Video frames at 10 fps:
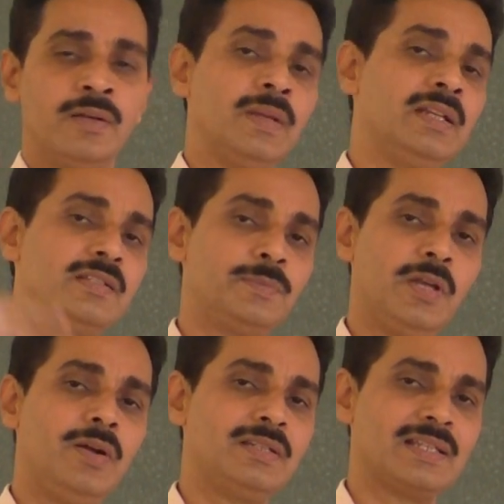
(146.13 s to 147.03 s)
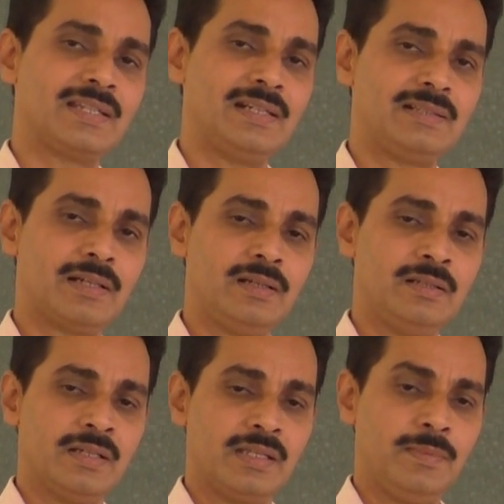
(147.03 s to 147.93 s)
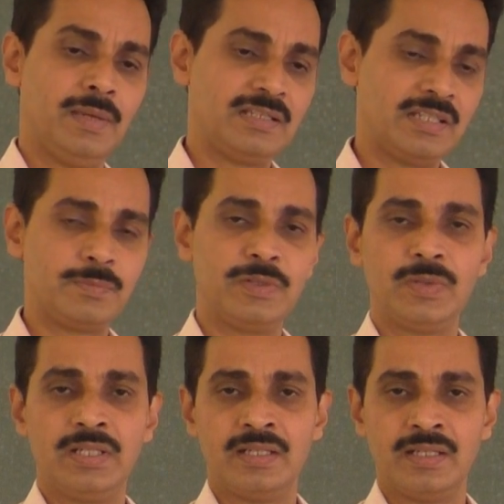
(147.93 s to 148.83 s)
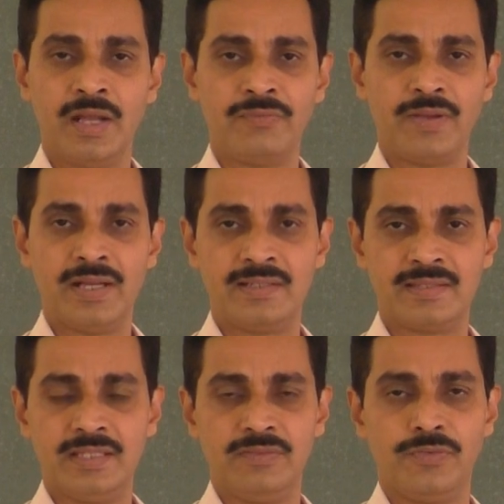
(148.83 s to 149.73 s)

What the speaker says: When it is beyond the center, image is between F and C,